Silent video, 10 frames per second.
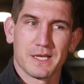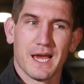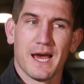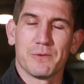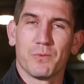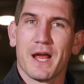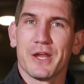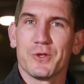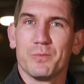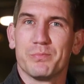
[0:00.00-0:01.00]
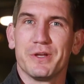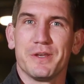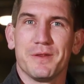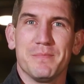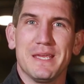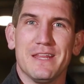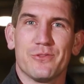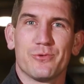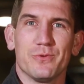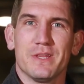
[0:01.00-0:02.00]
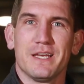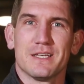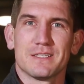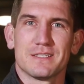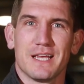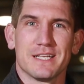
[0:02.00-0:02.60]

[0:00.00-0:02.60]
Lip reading: God, why are you putting me through this